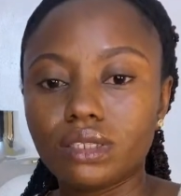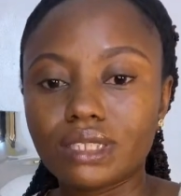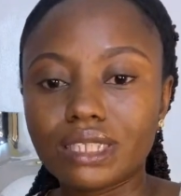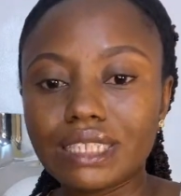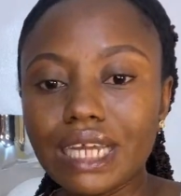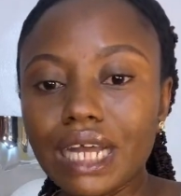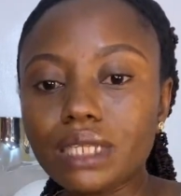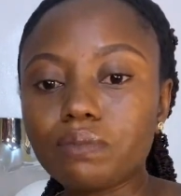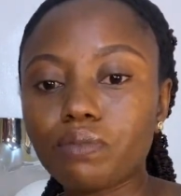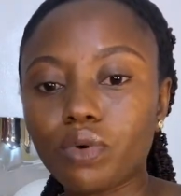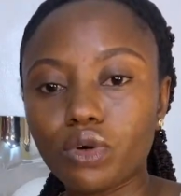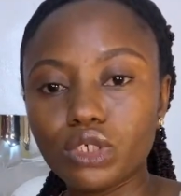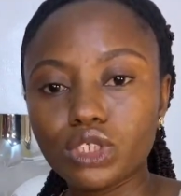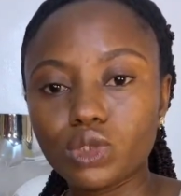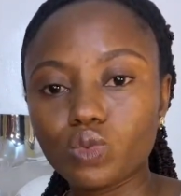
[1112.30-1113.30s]
that
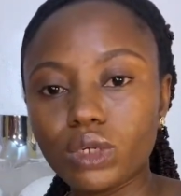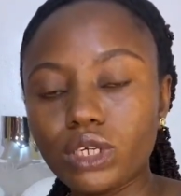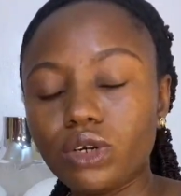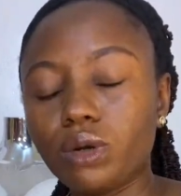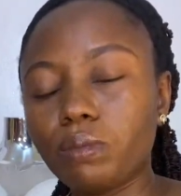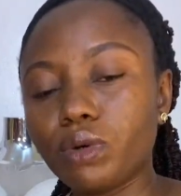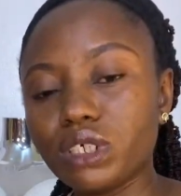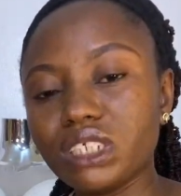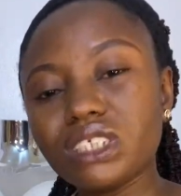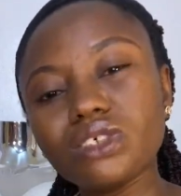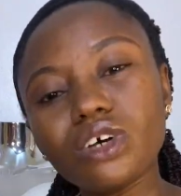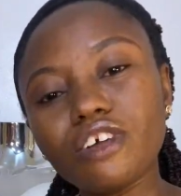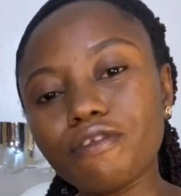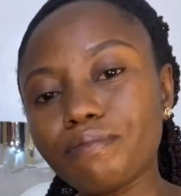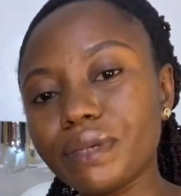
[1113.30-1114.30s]
point where your body
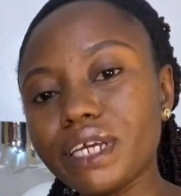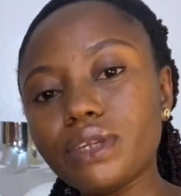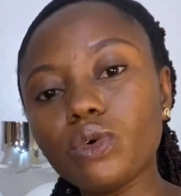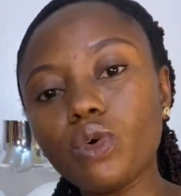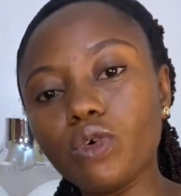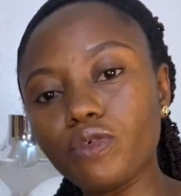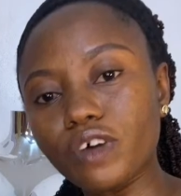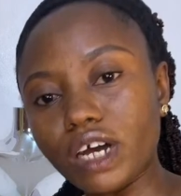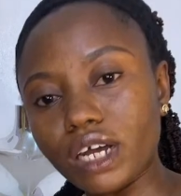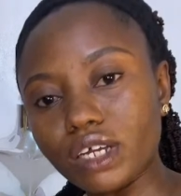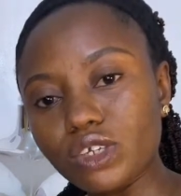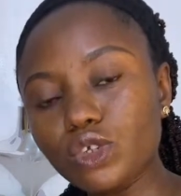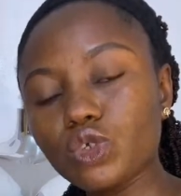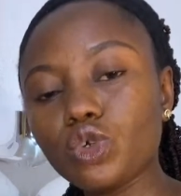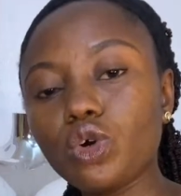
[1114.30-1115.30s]
sort of bend over.
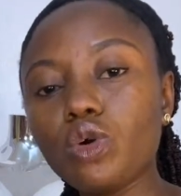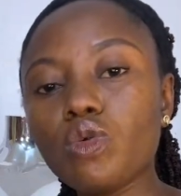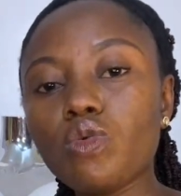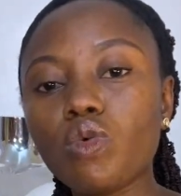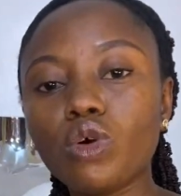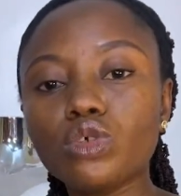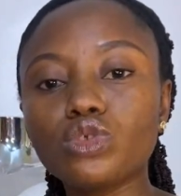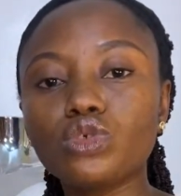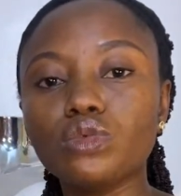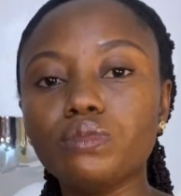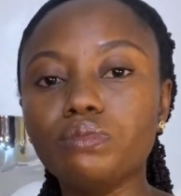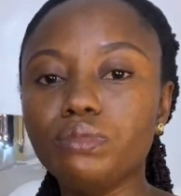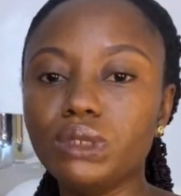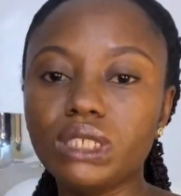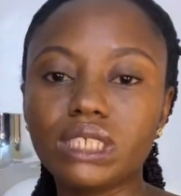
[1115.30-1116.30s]
You don't want to
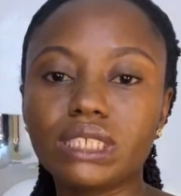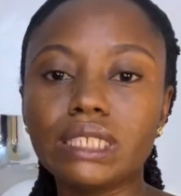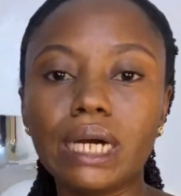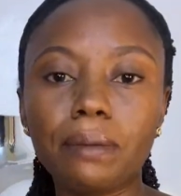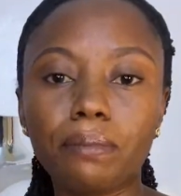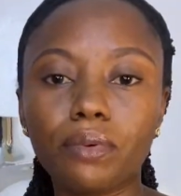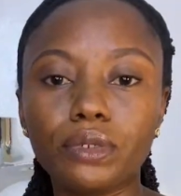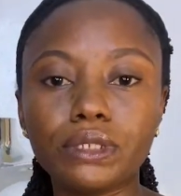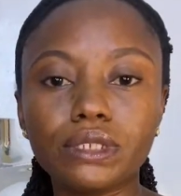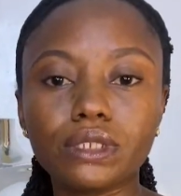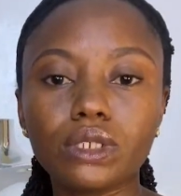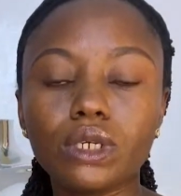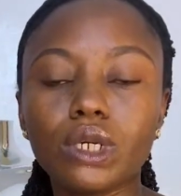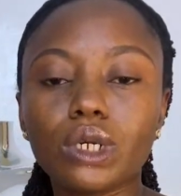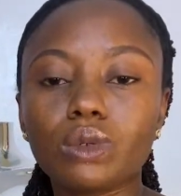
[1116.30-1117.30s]
miss that point.
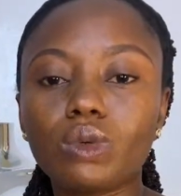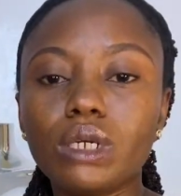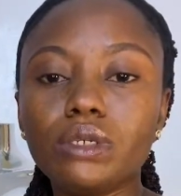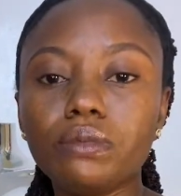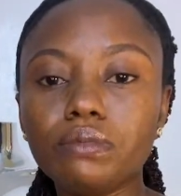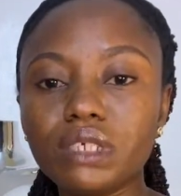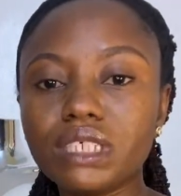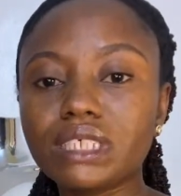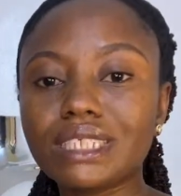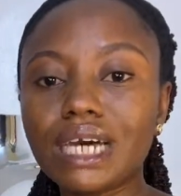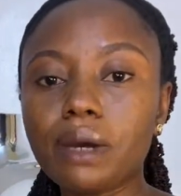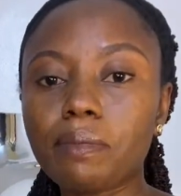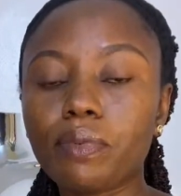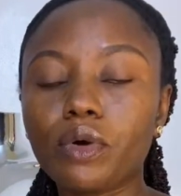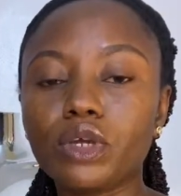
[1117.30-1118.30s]
When you miss
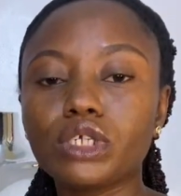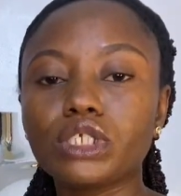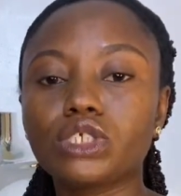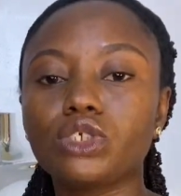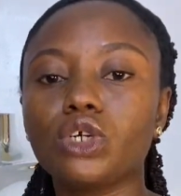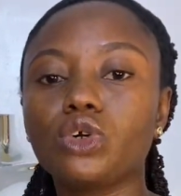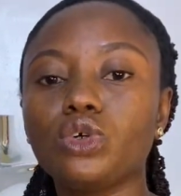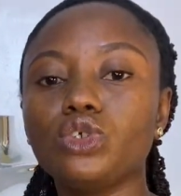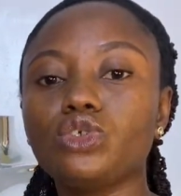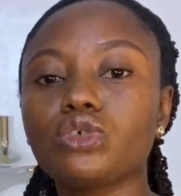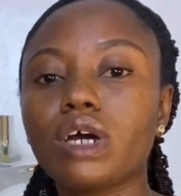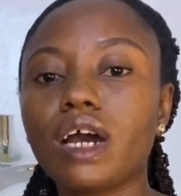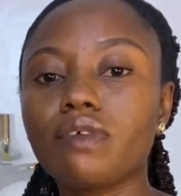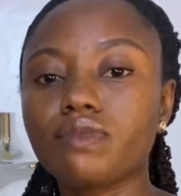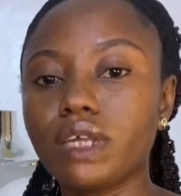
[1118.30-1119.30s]
that point, you're going to
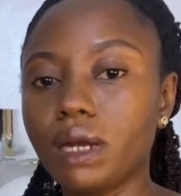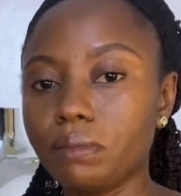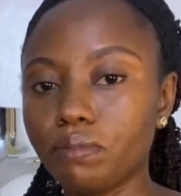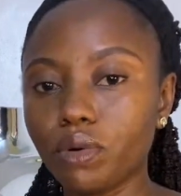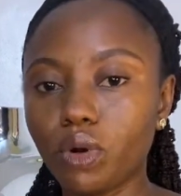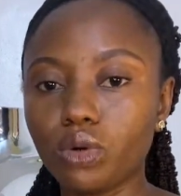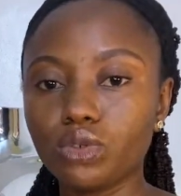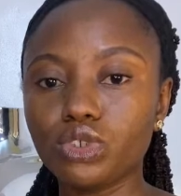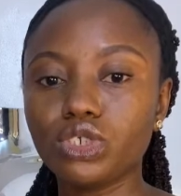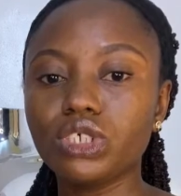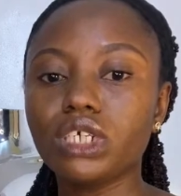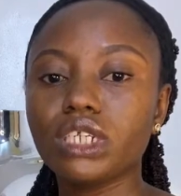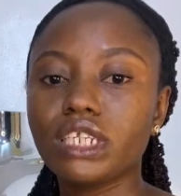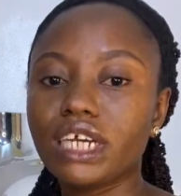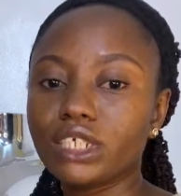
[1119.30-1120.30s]
have that bulge
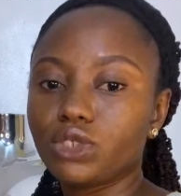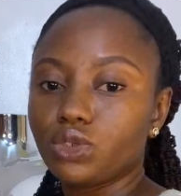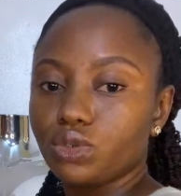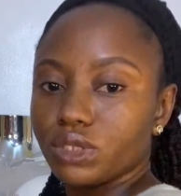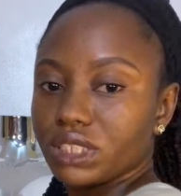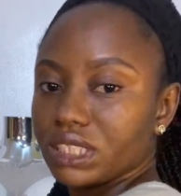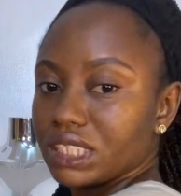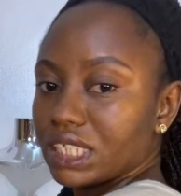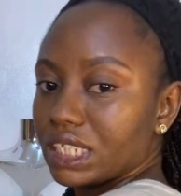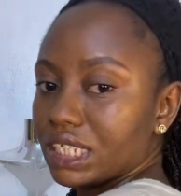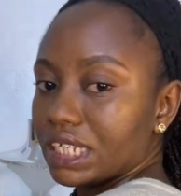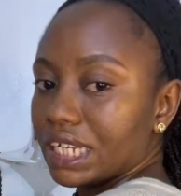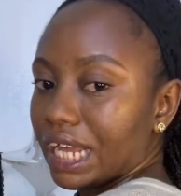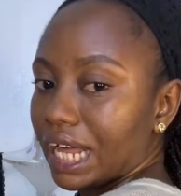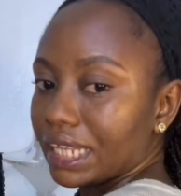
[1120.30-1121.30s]
that you
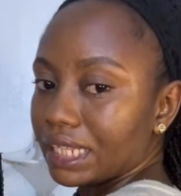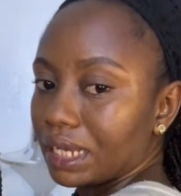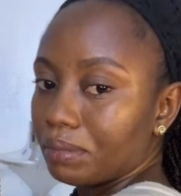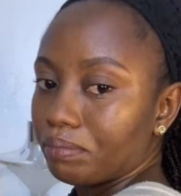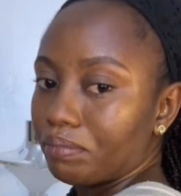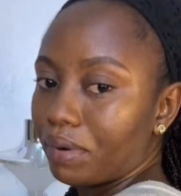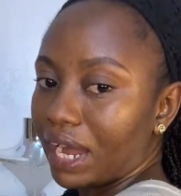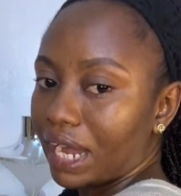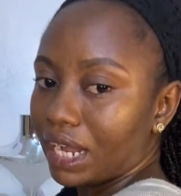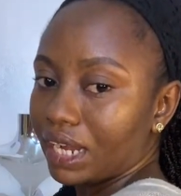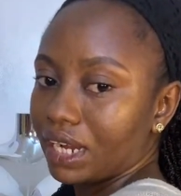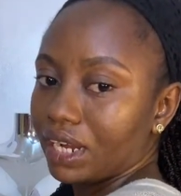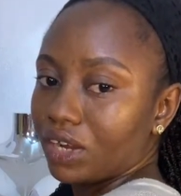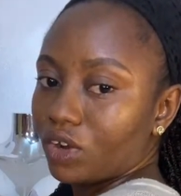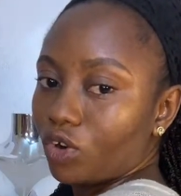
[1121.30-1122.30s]
see at the back
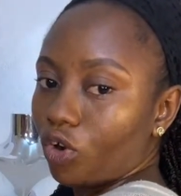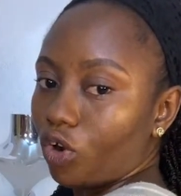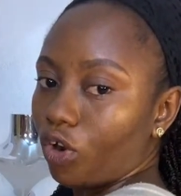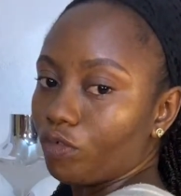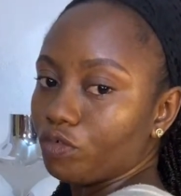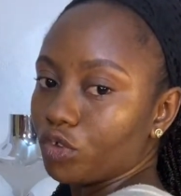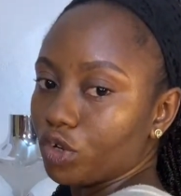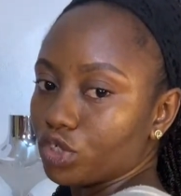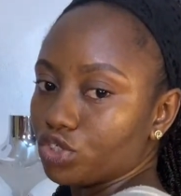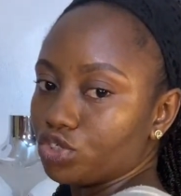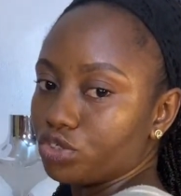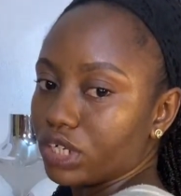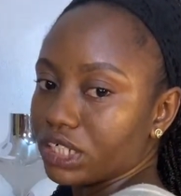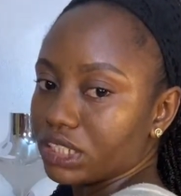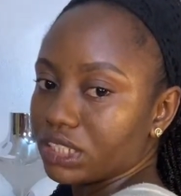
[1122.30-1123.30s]
of your
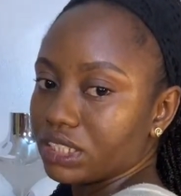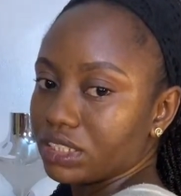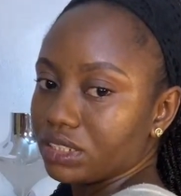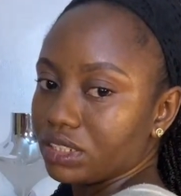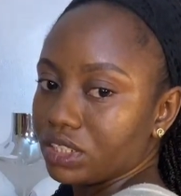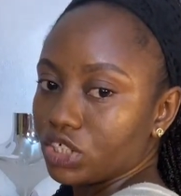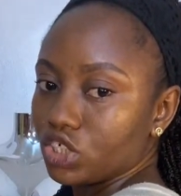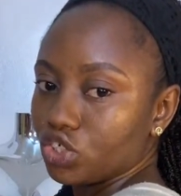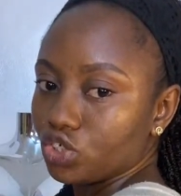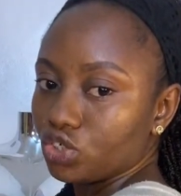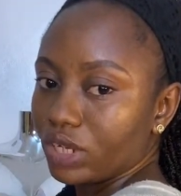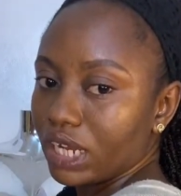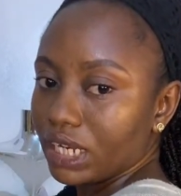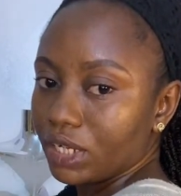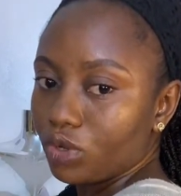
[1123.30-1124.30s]
dress. You
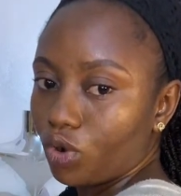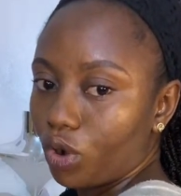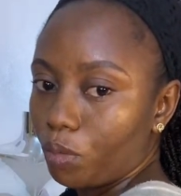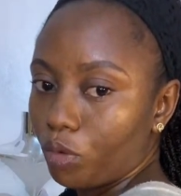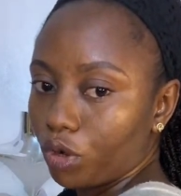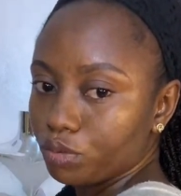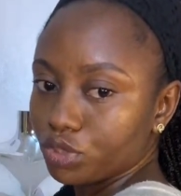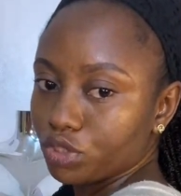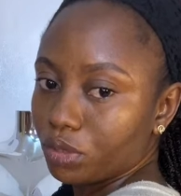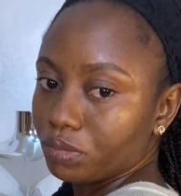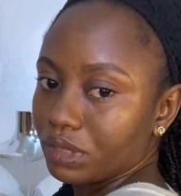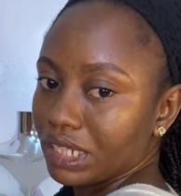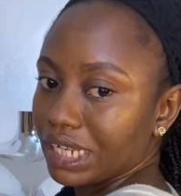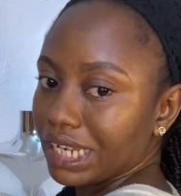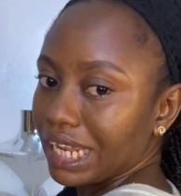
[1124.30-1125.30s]
usually come up
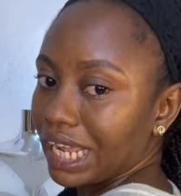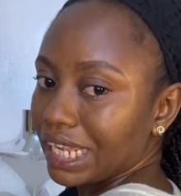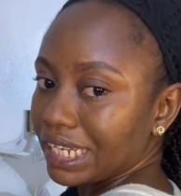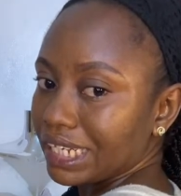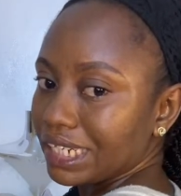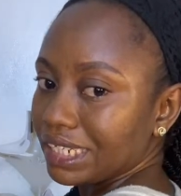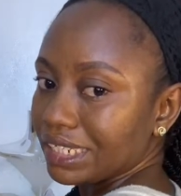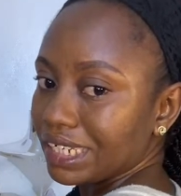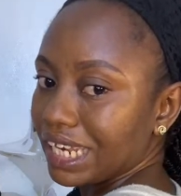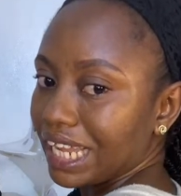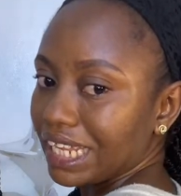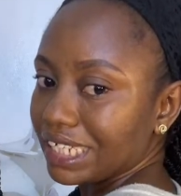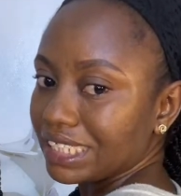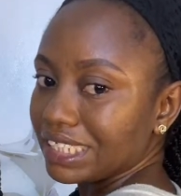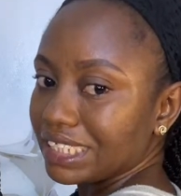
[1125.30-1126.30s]
something like
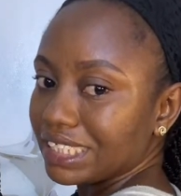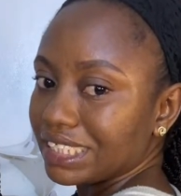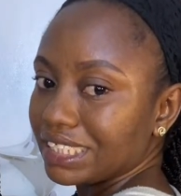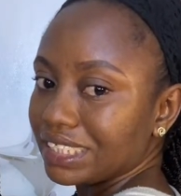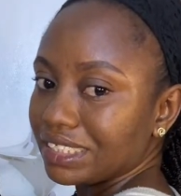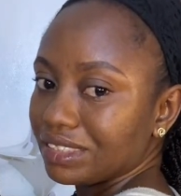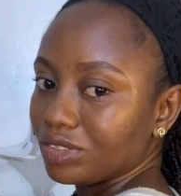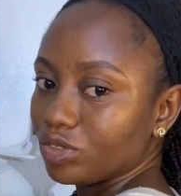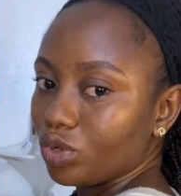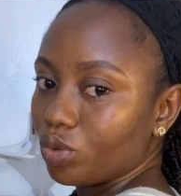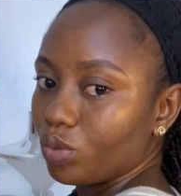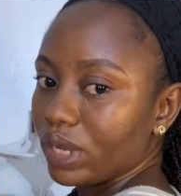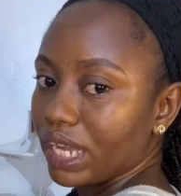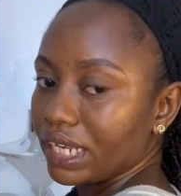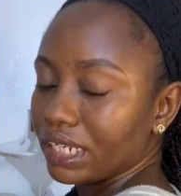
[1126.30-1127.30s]
this
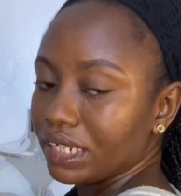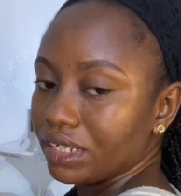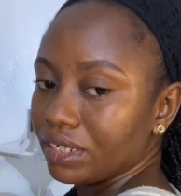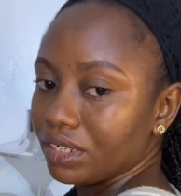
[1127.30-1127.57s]
somewhere